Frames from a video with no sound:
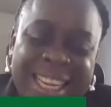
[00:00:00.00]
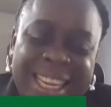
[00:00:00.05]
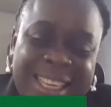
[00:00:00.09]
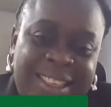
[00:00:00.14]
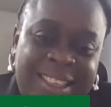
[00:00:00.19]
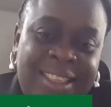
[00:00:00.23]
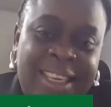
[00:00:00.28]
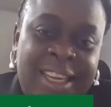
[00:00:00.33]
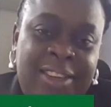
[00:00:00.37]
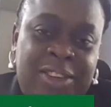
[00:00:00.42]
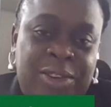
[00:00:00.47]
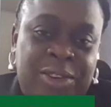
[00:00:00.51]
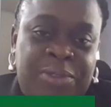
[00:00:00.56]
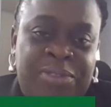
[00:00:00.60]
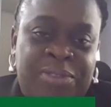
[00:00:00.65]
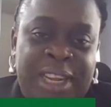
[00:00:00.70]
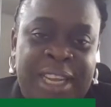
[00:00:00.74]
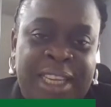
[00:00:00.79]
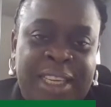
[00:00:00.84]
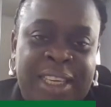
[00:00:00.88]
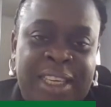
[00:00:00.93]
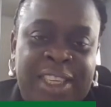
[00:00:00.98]
extent of
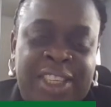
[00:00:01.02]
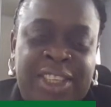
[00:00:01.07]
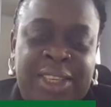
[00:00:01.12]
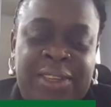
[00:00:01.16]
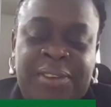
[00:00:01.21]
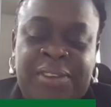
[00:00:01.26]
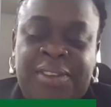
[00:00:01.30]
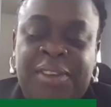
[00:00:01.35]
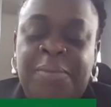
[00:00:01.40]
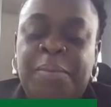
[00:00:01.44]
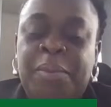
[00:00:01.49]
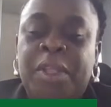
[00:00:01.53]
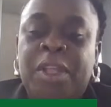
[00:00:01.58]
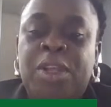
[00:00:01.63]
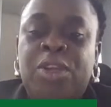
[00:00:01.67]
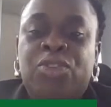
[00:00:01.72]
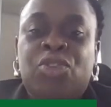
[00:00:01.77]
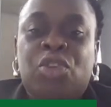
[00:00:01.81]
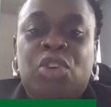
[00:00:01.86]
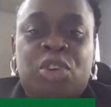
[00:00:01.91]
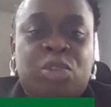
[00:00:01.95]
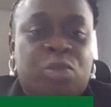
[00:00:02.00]
negligence.
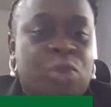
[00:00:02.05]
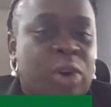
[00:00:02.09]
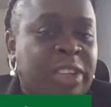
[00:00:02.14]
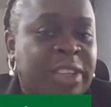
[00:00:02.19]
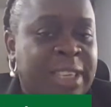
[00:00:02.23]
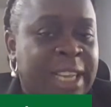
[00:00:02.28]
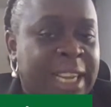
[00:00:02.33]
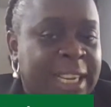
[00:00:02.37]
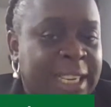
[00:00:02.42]
So gross